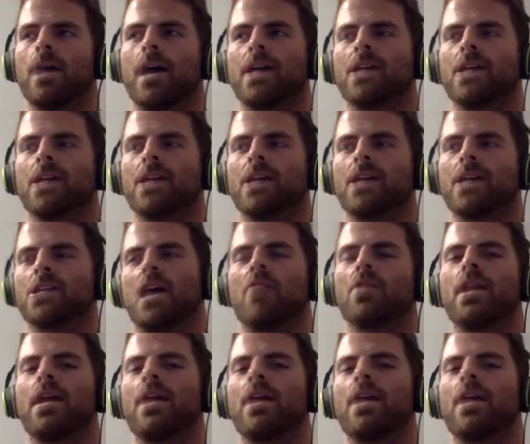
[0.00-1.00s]
I
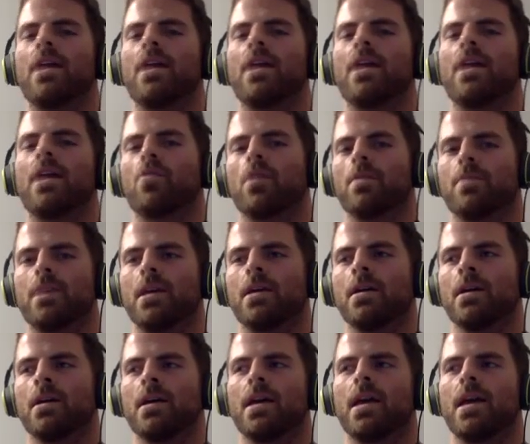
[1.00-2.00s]
would never want to
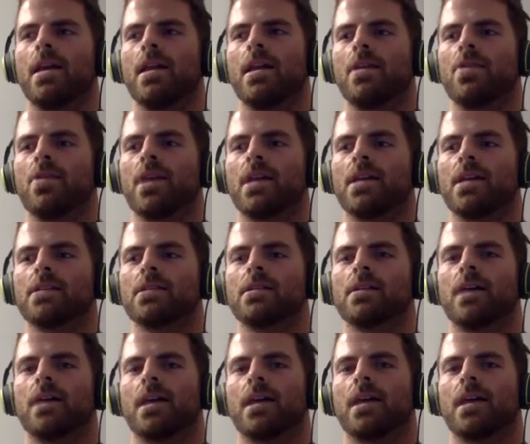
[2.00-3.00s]
be
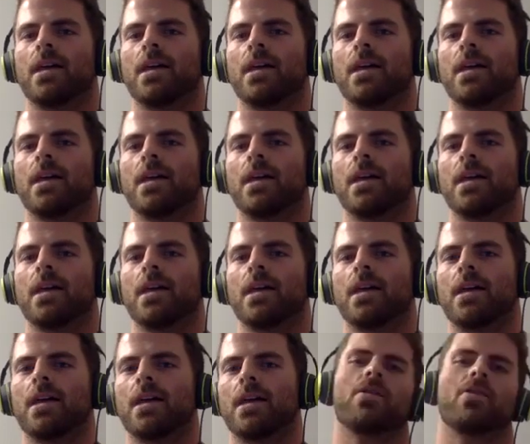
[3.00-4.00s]
anything to like
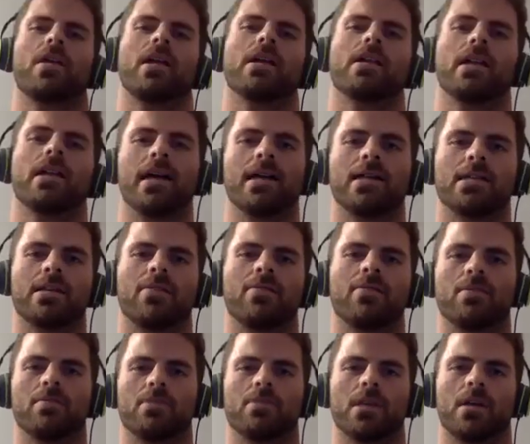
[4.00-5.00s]
someone to think less
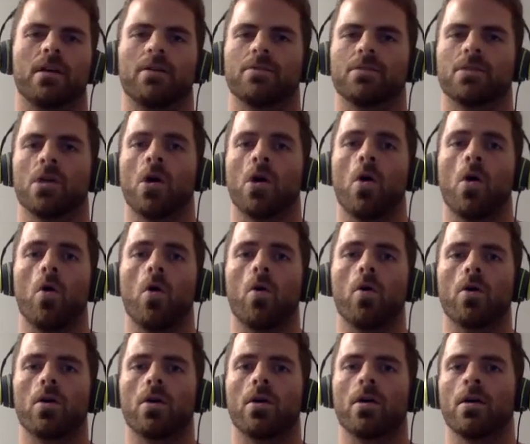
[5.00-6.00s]
of themselves.
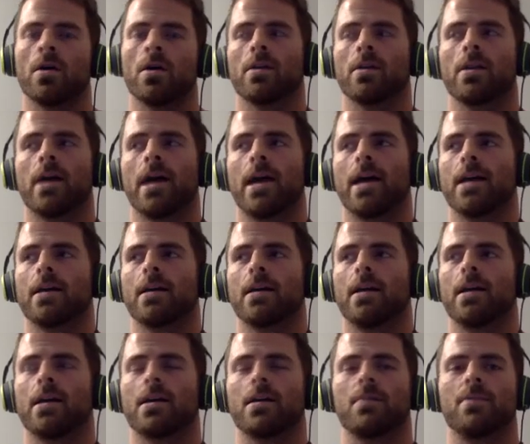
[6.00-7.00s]
Or like,
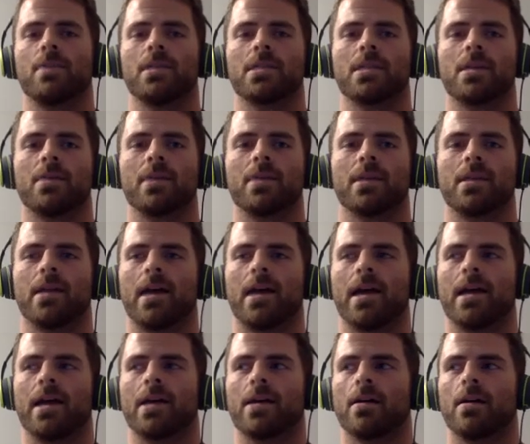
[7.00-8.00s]
it could be something
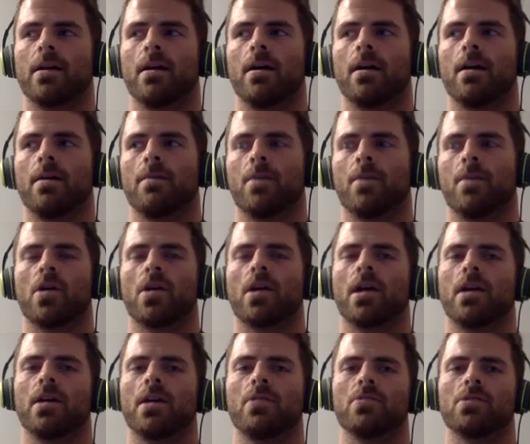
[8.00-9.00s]
like,
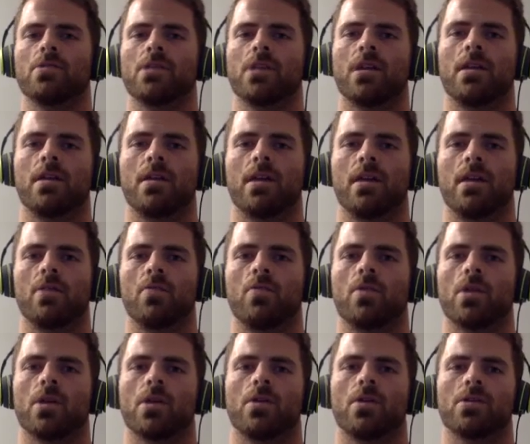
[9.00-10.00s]
okay, you say that you
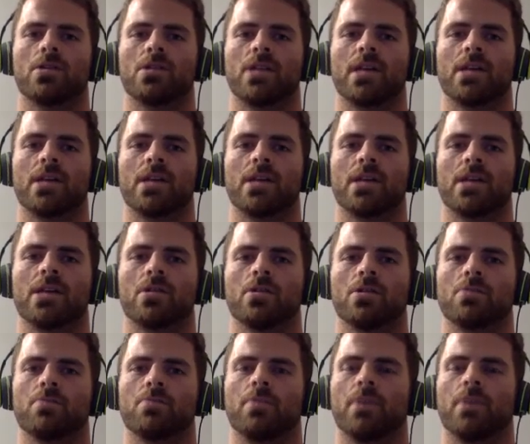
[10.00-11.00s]
want to go to
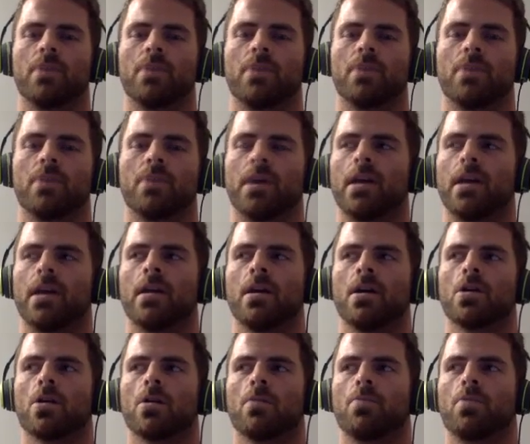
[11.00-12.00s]
sanctionals, but
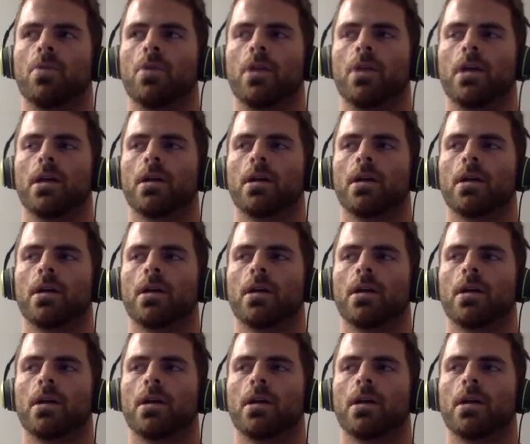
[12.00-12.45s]
you're